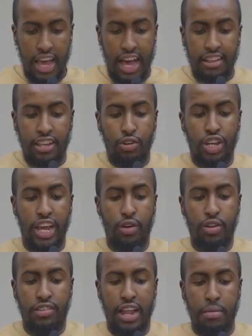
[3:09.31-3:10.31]
Until Shaykh
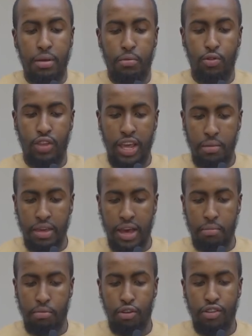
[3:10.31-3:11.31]
al-Islam ibn
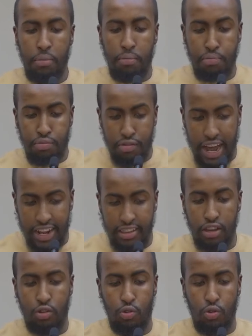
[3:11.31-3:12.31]
Taymiyyah brought a
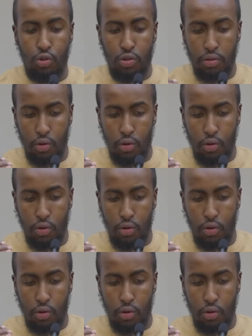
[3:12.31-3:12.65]
practical,